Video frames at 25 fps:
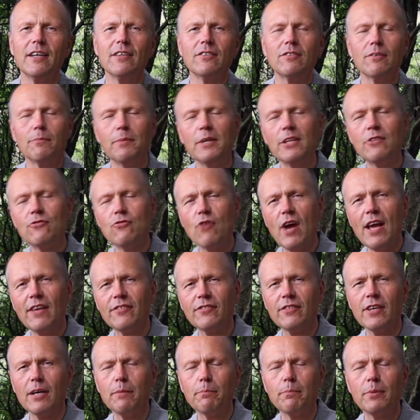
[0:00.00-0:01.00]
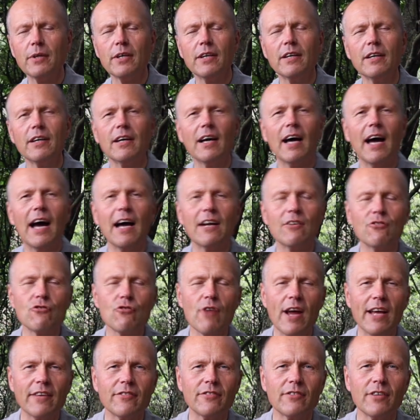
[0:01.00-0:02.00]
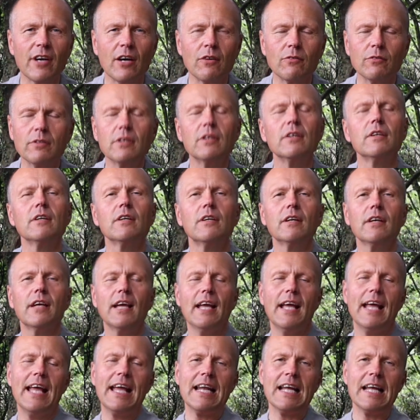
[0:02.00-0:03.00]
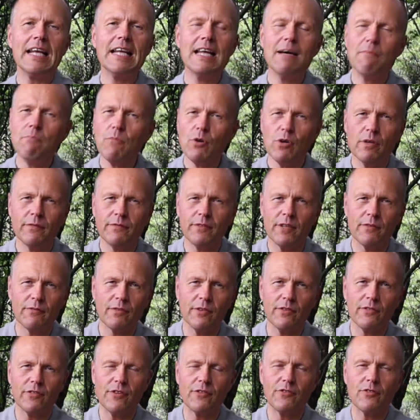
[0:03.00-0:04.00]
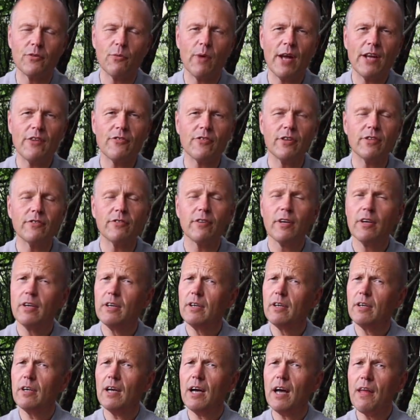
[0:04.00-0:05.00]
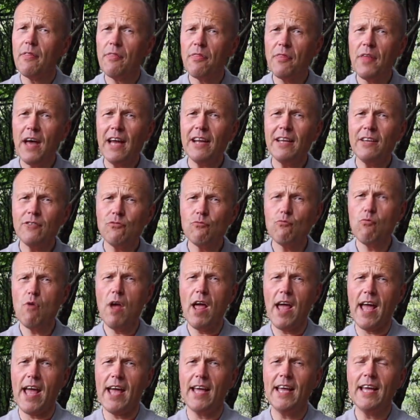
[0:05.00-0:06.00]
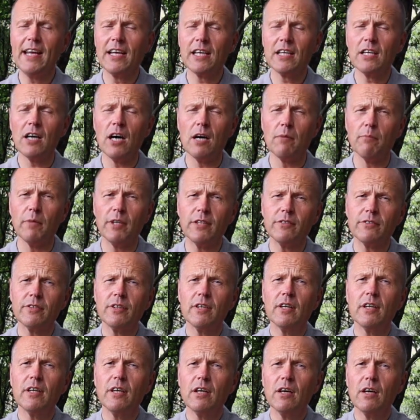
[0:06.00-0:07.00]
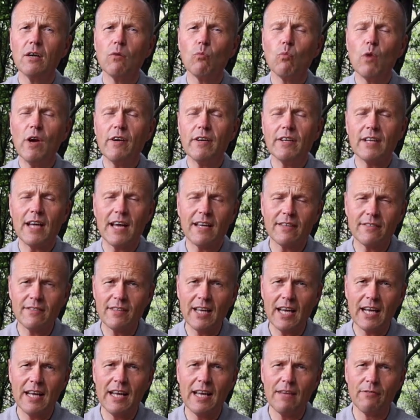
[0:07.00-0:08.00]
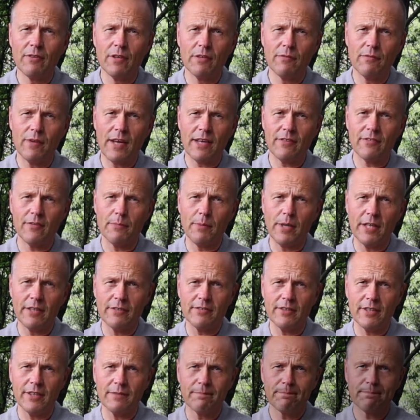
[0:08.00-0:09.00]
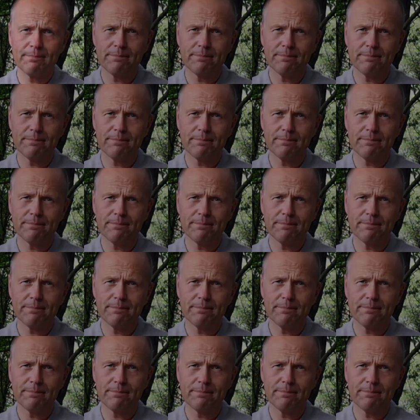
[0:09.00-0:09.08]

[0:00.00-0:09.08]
to be dressed up and dressed down in a number of different situations. And that is rare in a garment where it has that level of flexibility.